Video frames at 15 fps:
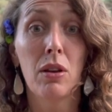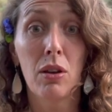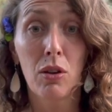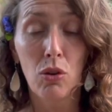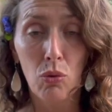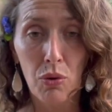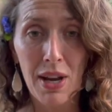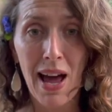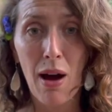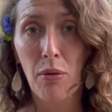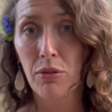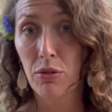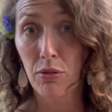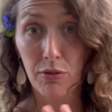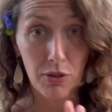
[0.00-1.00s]
your now
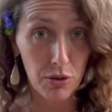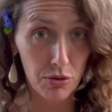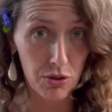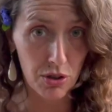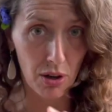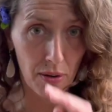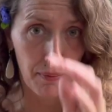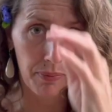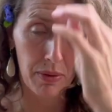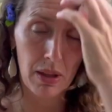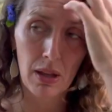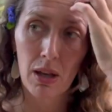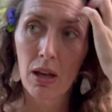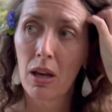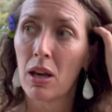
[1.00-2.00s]
and your future.
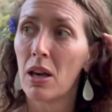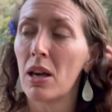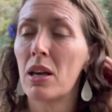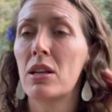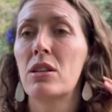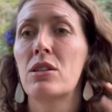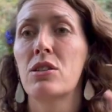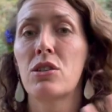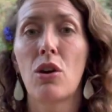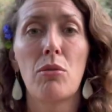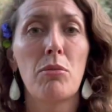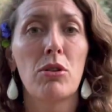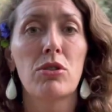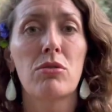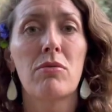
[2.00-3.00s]
So
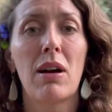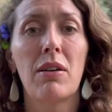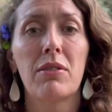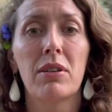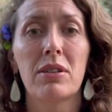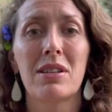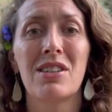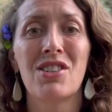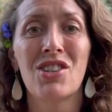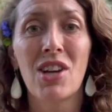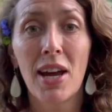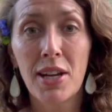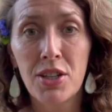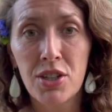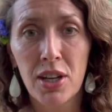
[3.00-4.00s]
much around us is
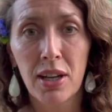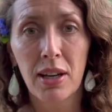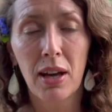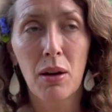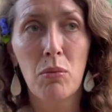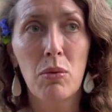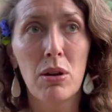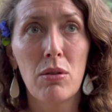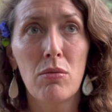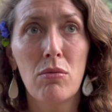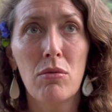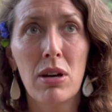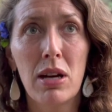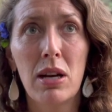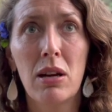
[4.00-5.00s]
changing, and we
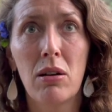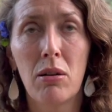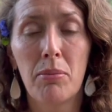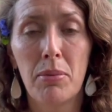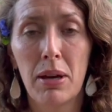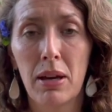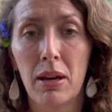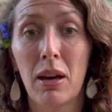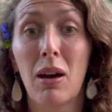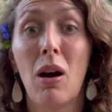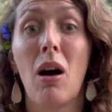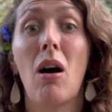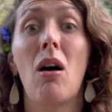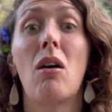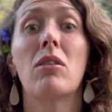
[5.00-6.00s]
really are being
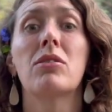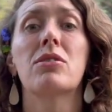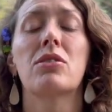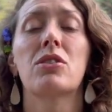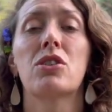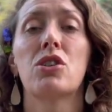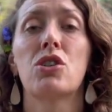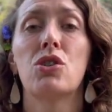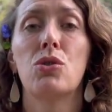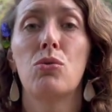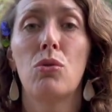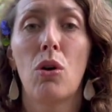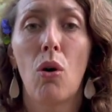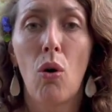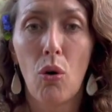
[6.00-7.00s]
asked to
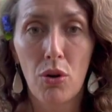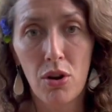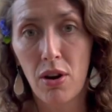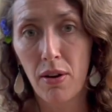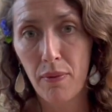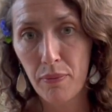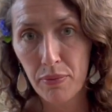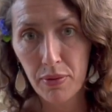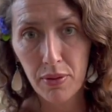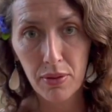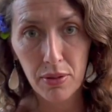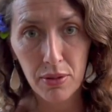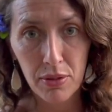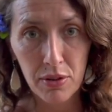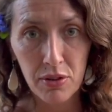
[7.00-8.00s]
honour
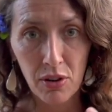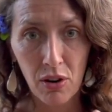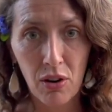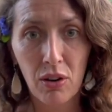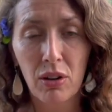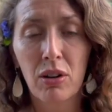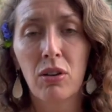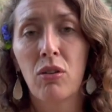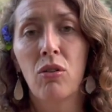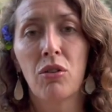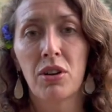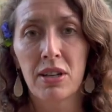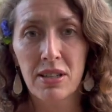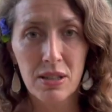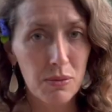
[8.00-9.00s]
the dark
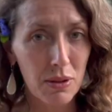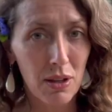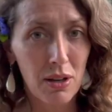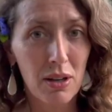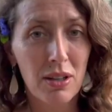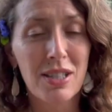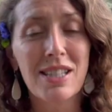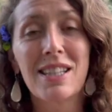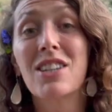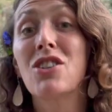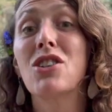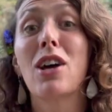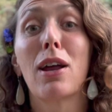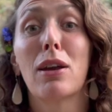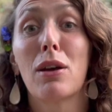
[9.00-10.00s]
goddess within us, the
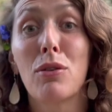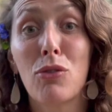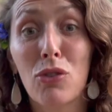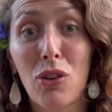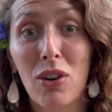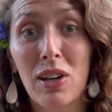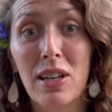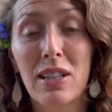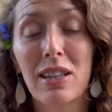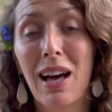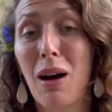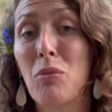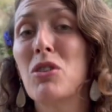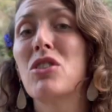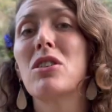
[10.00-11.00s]
shadow side, that
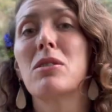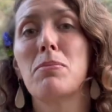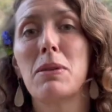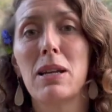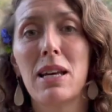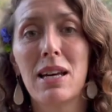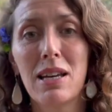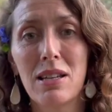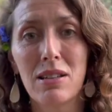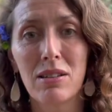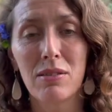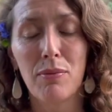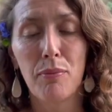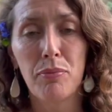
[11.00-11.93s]
which has been hidden.